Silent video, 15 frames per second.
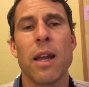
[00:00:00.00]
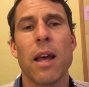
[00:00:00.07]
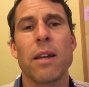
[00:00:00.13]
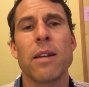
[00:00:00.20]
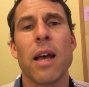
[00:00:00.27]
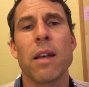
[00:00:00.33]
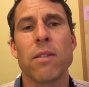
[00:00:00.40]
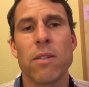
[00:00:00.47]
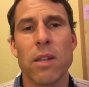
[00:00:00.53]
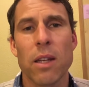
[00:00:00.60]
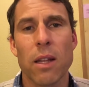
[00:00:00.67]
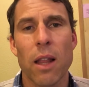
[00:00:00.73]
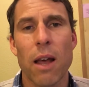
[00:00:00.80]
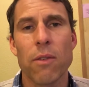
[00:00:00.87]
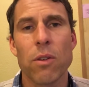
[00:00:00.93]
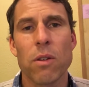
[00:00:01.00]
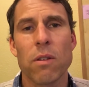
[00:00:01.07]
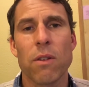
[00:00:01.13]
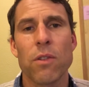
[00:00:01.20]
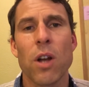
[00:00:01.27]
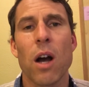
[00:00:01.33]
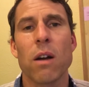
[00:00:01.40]
testing levels
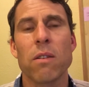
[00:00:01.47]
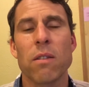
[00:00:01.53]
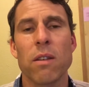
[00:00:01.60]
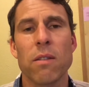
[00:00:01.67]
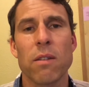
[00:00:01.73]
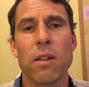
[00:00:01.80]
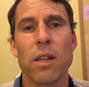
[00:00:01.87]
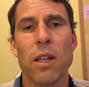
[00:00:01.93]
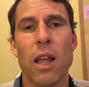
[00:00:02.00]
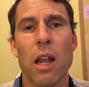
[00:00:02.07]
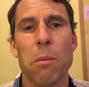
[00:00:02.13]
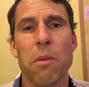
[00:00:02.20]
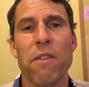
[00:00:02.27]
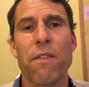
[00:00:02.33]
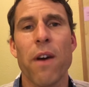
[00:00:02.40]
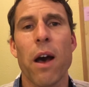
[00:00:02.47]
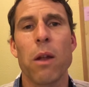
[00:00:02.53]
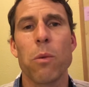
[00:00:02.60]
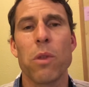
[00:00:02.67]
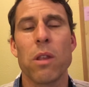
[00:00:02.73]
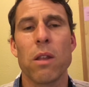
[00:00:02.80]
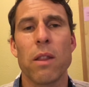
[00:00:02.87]
of toxicity that have been found
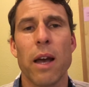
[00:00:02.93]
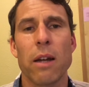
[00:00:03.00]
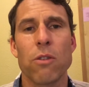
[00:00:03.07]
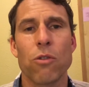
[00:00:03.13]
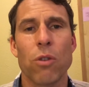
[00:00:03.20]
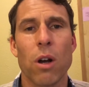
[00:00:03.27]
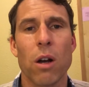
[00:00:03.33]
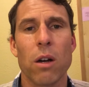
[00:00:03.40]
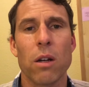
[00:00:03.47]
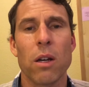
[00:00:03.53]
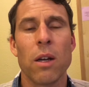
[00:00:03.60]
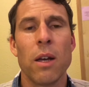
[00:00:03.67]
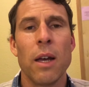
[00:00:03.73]
within that drug.